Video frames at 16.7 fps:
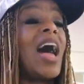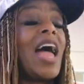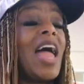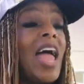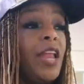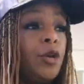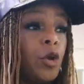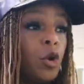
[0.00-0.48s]
I
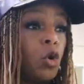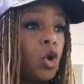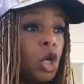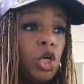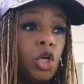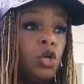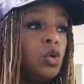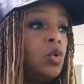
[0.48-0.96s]
had no
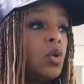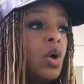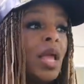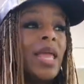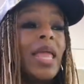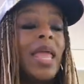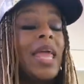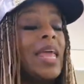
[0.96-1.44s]
clue,
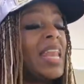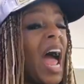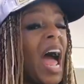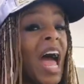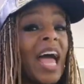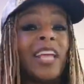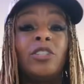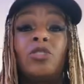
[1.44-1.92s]
and
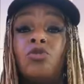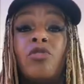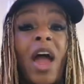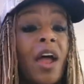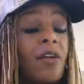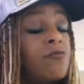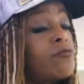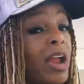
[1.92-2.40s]
I do
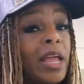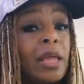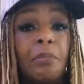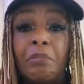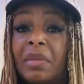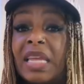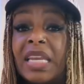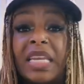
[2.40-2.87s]
not
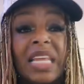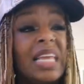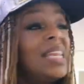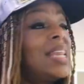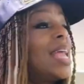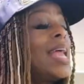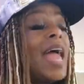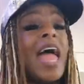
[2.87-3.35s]
recommend
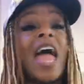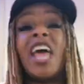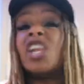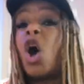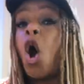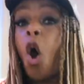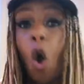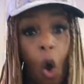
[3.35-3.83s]
it
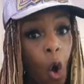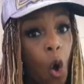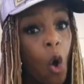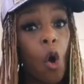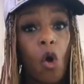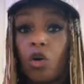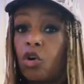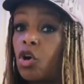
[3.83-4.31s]
at
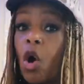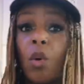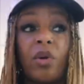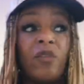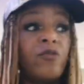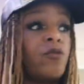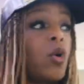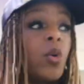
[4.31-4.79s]
all
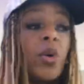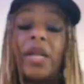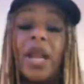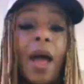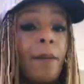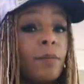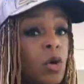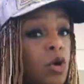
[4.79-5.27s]
going forward.
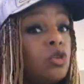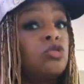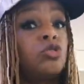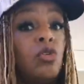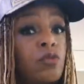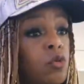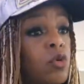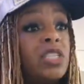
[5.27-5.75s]
And I'm going
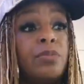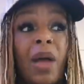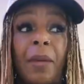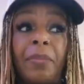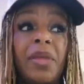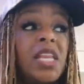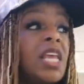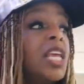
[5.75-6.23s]
to voice my
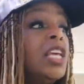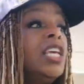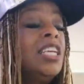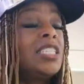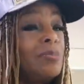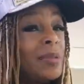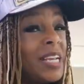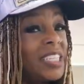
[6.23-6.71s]
opinion,
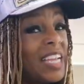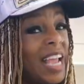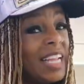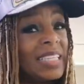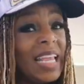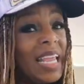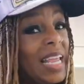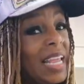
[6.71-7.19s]
especially
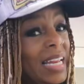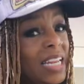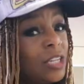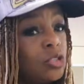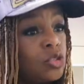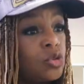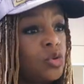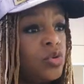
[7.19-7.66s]
at the end
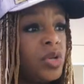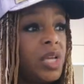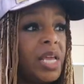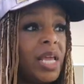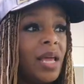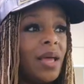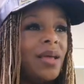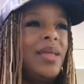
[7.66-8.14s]
of the school
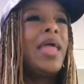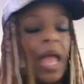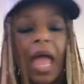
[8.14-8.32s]
year.